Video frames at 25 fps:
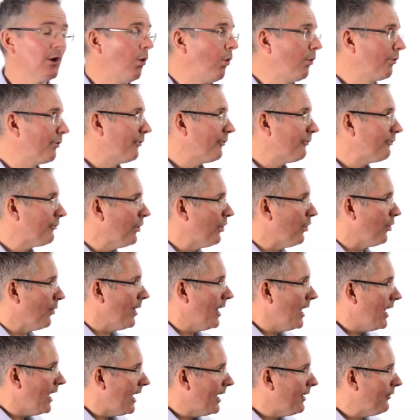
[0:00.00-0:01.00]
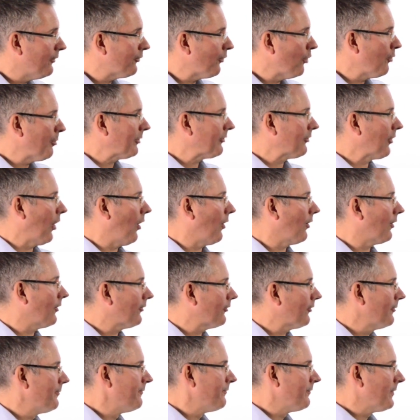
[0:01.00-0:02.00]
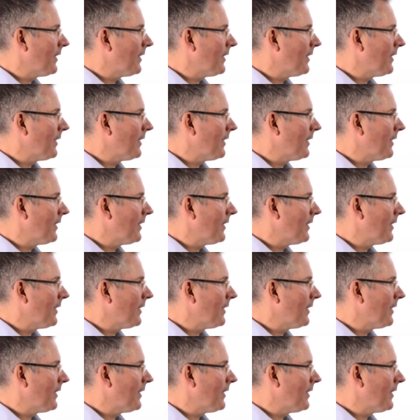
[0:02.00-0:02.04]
authors too, in super stocks.